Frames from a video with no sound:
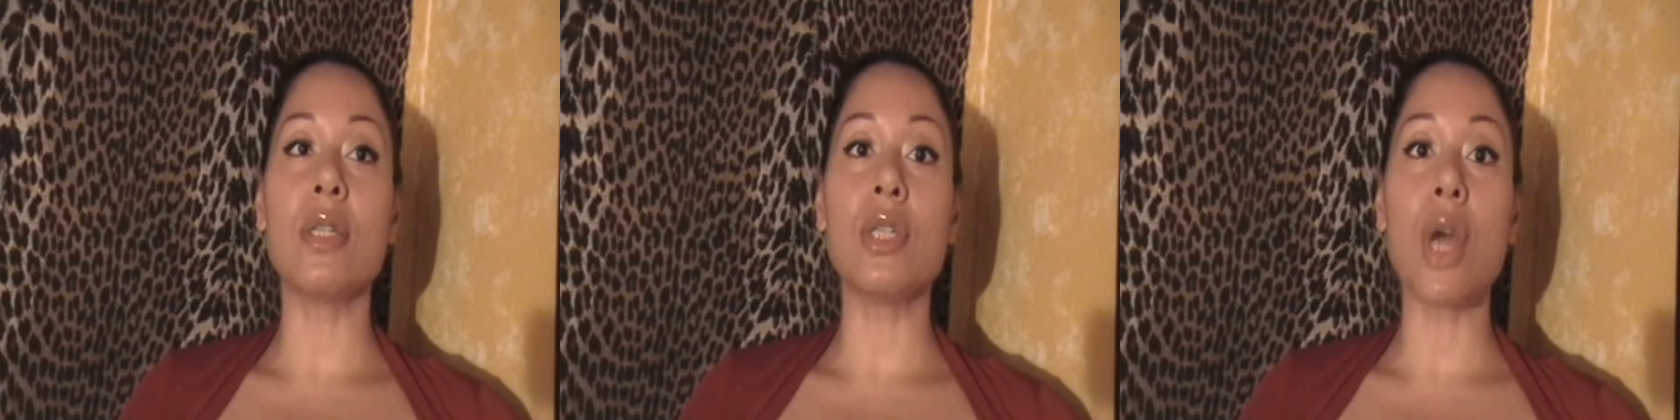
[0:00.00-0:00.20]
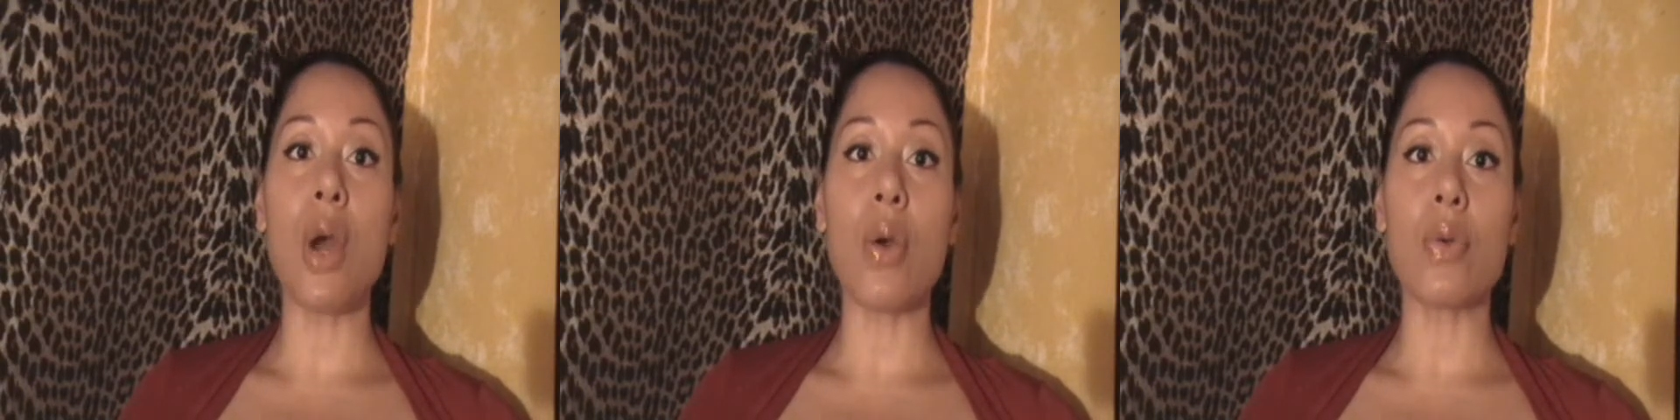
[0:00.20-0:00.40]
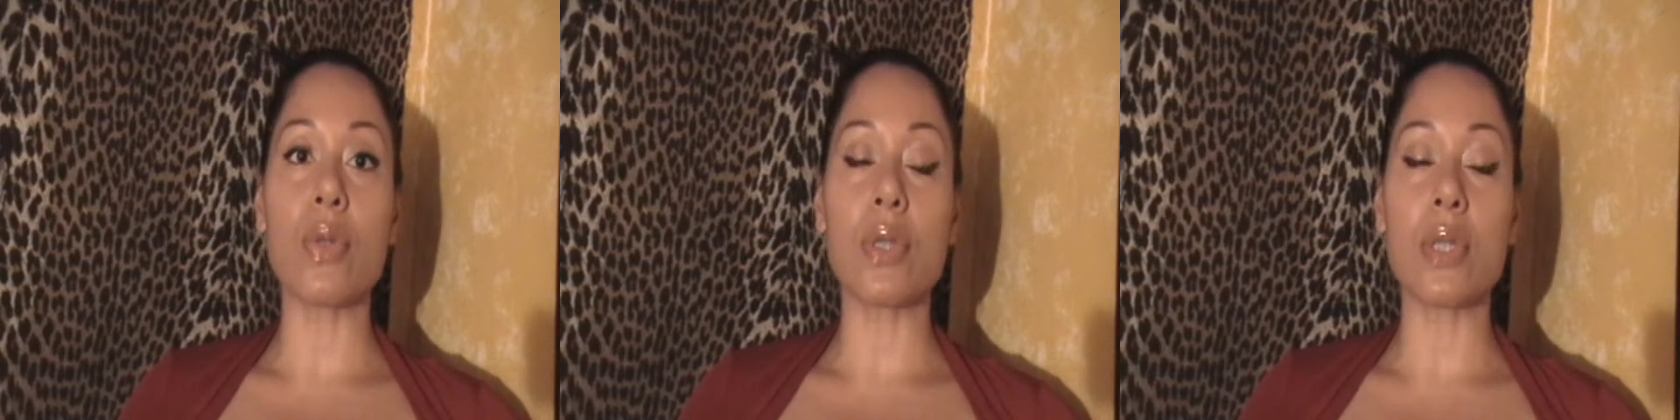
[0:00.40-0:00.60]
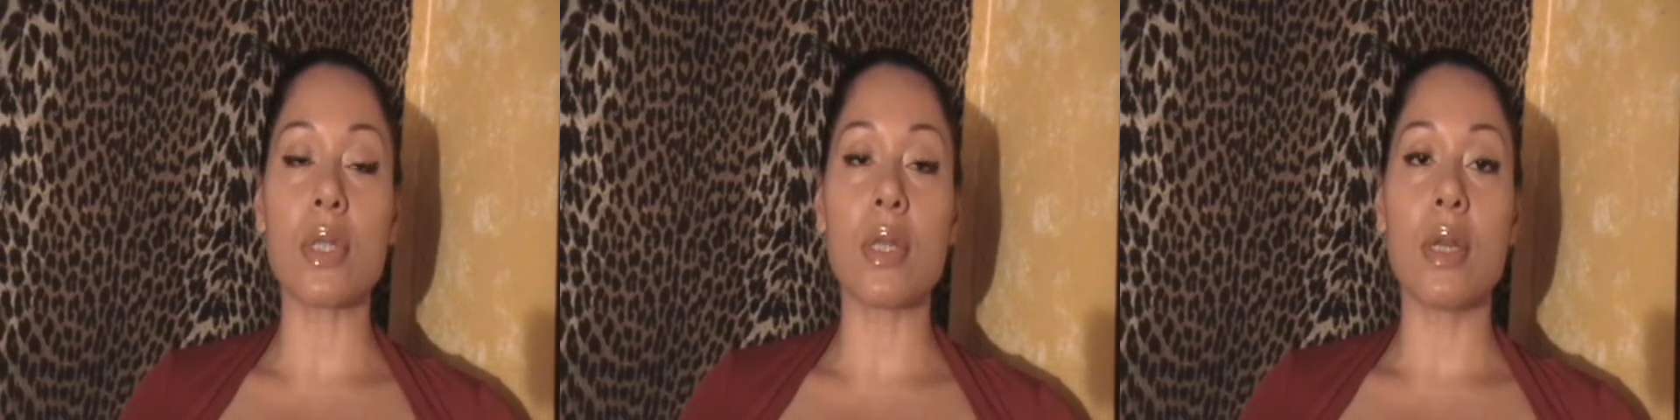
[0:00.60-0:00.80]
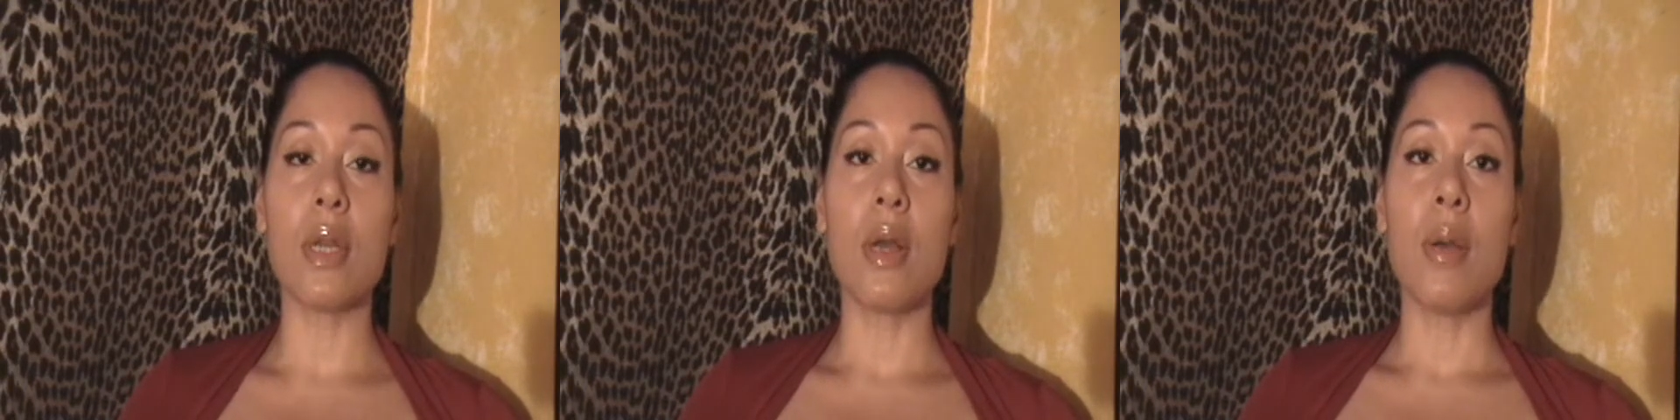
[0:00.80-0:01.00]

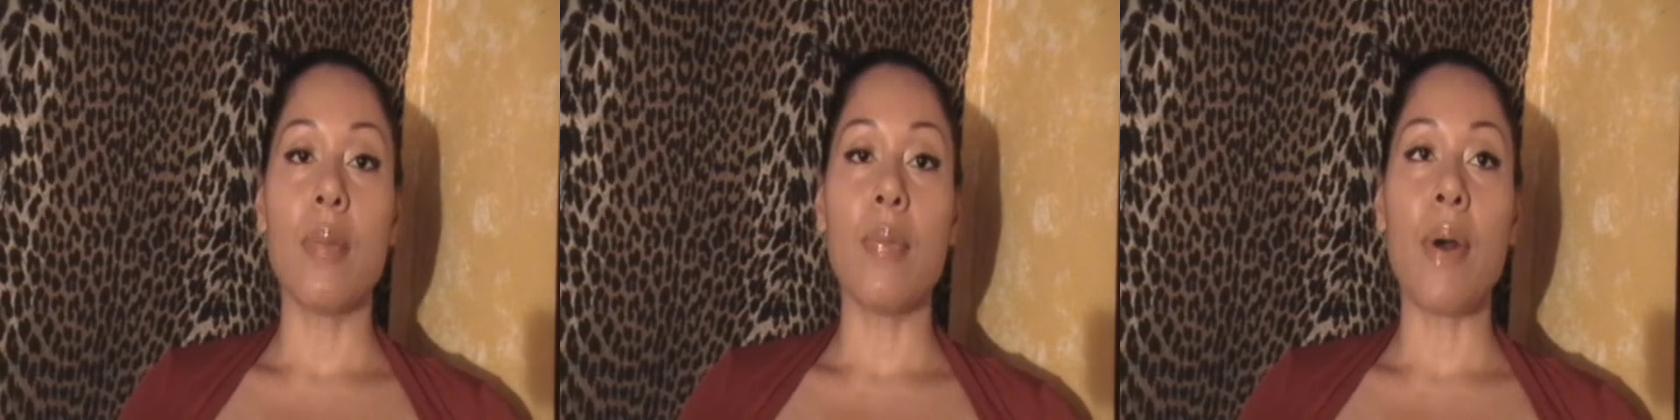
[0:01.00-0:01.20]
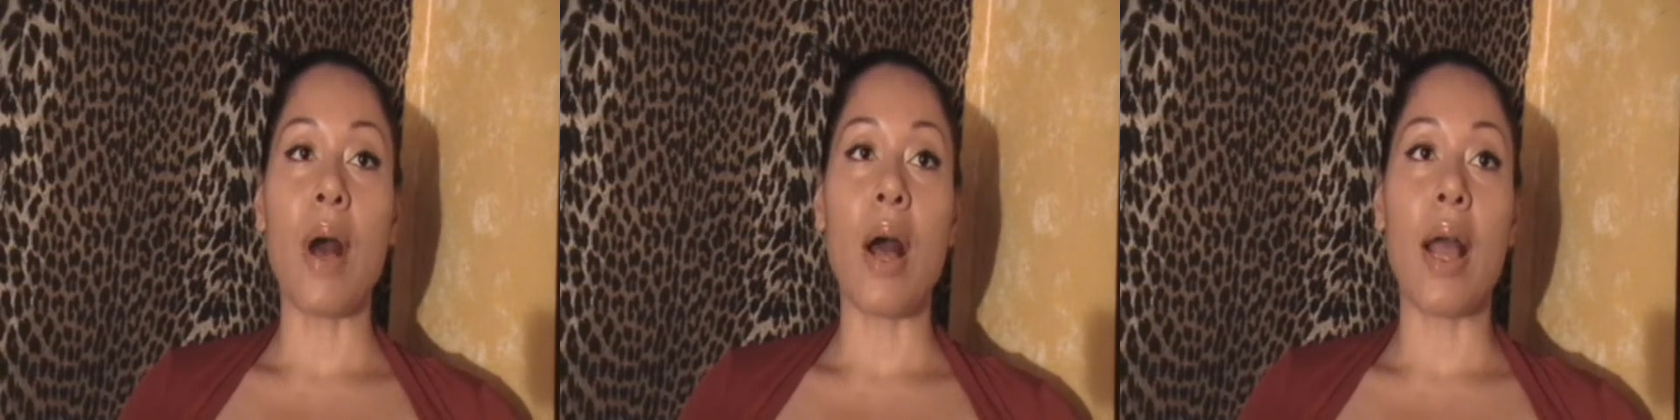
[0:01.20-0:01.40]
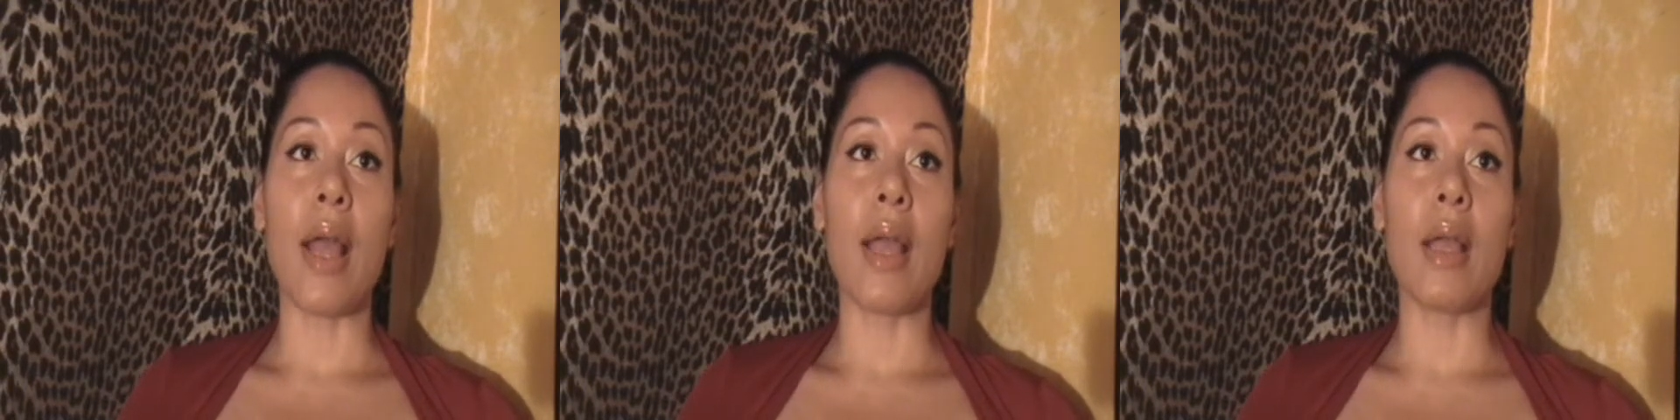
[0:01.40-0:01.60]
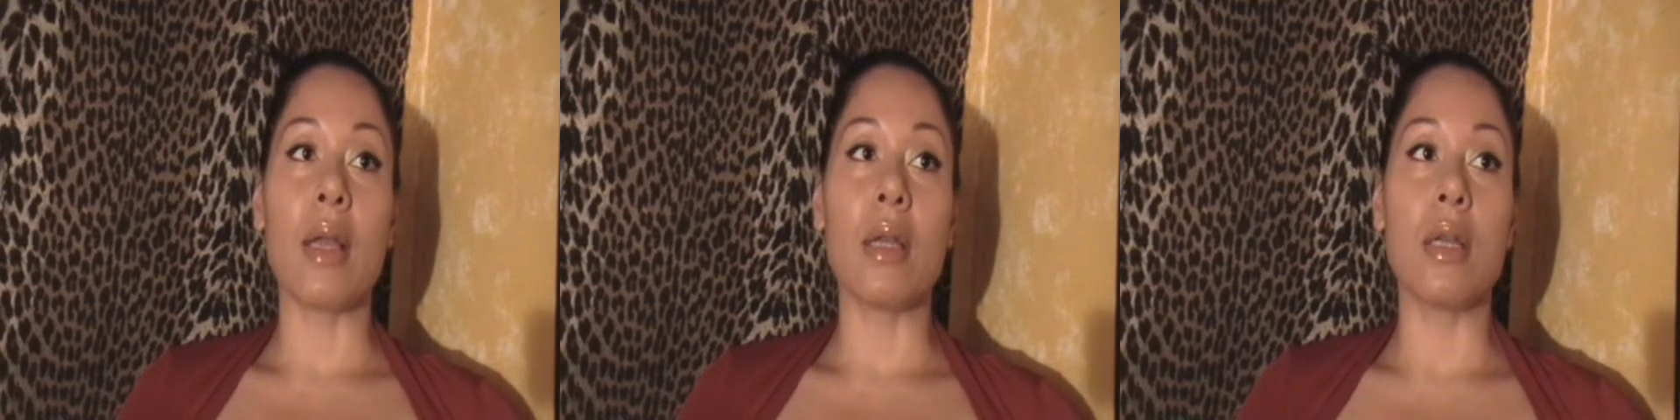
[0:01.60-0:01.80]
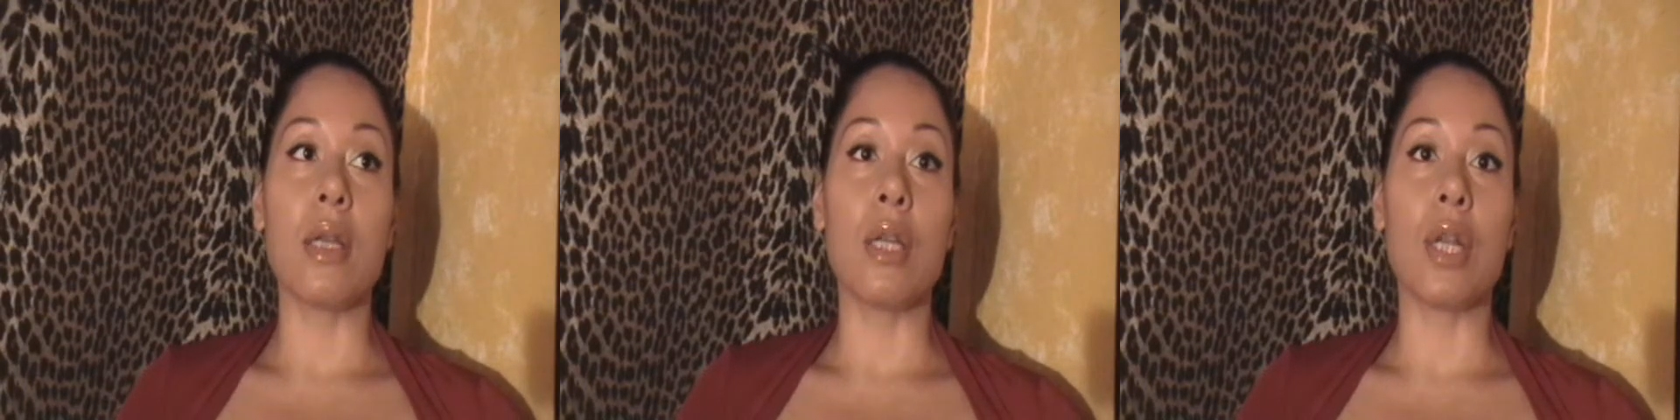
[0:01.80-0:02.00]
dose
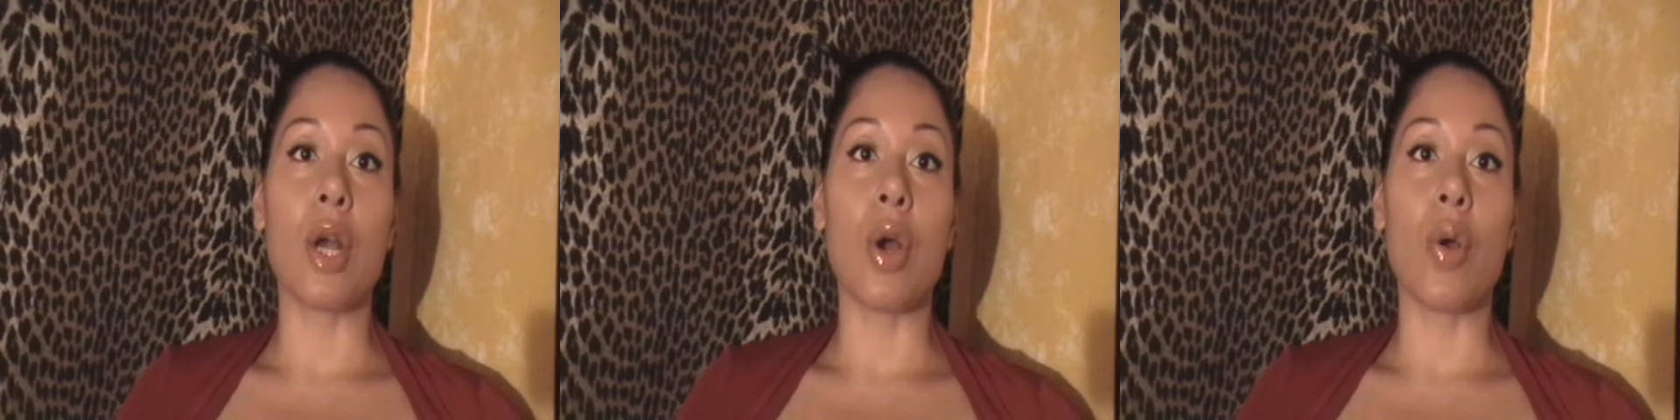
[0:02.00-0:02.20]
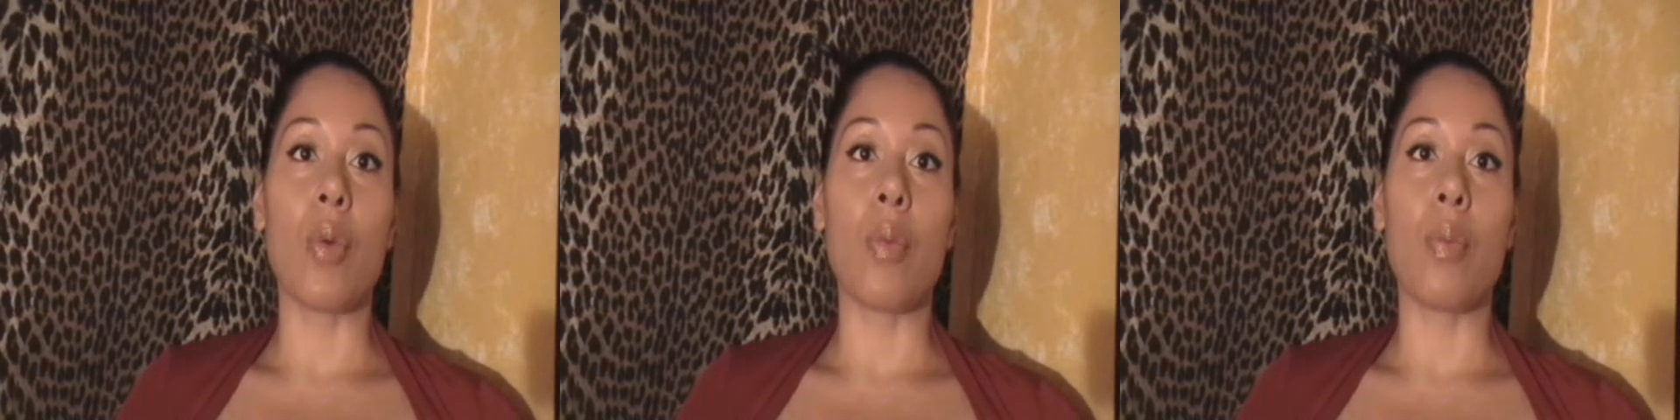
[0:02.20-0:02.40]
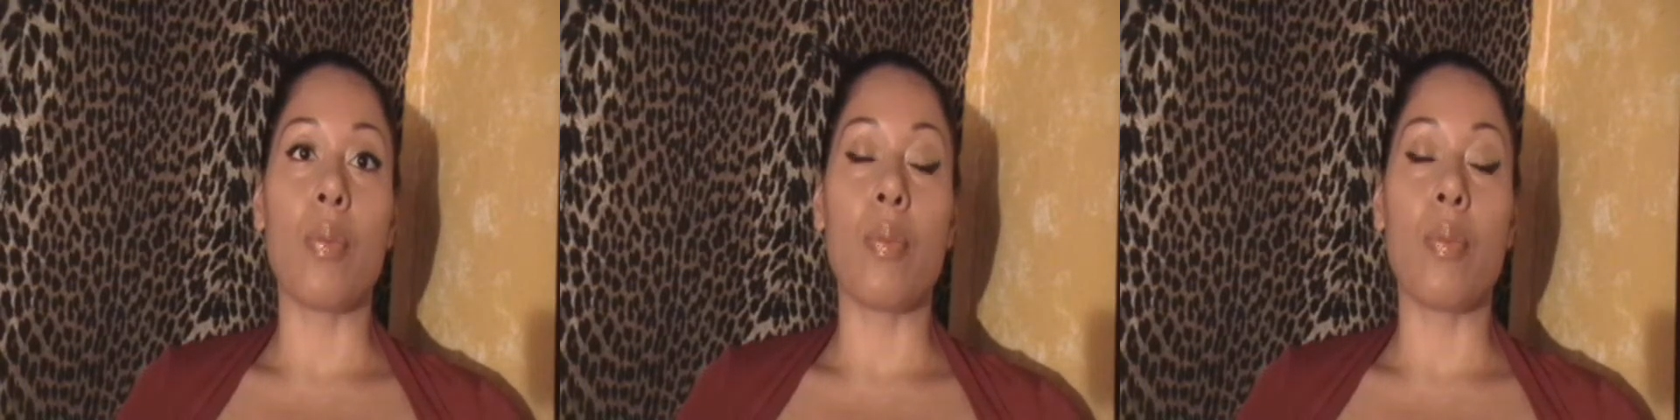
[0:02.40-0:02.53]
by, I